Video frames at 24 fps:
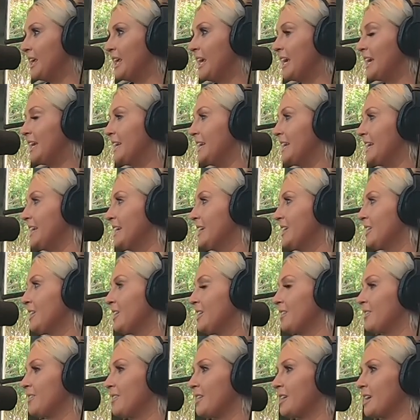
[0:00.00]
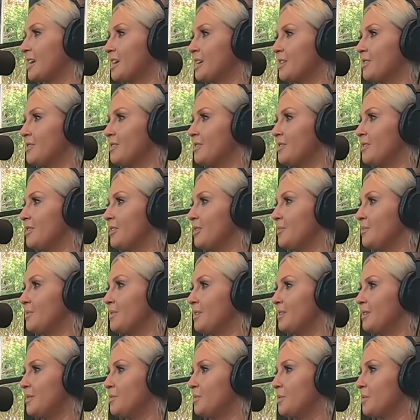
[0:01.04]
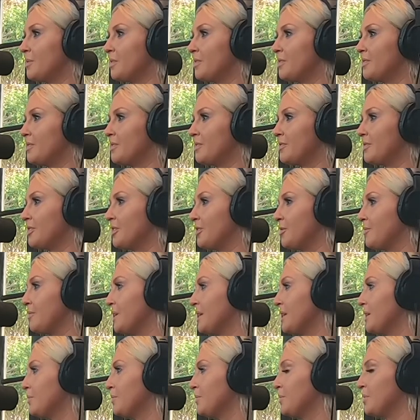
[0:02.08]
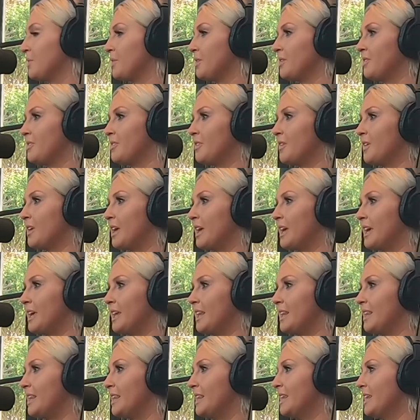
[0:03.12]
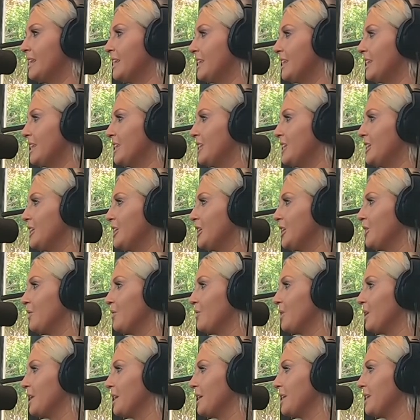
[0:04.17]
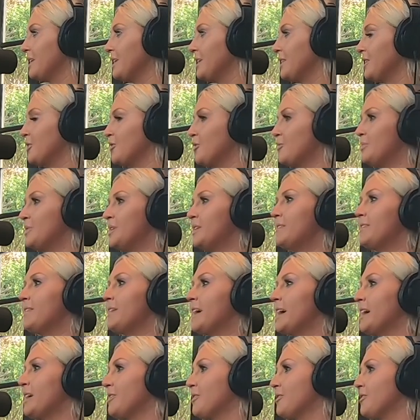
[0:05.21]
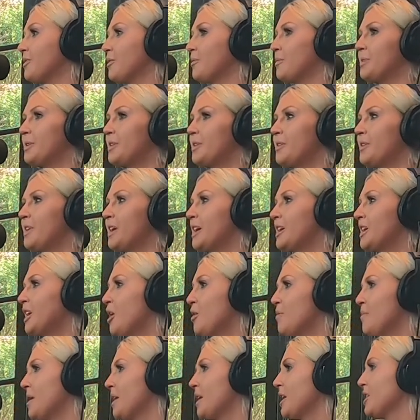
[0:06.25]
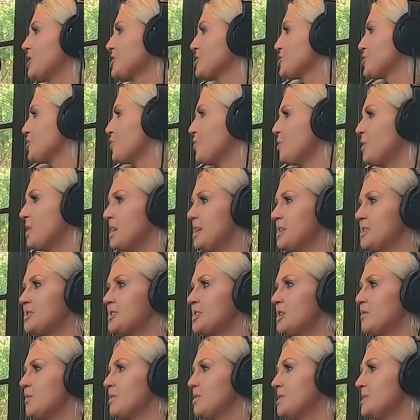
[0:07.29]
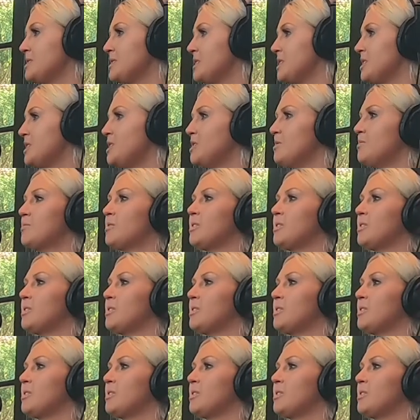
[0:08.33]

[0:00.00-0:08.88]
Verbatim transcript: And here it's like I go to CMT awards or CMA awards and, you know, like Little Big Town or someone, they're like, oh my gosh, Joy, it's so good to see you.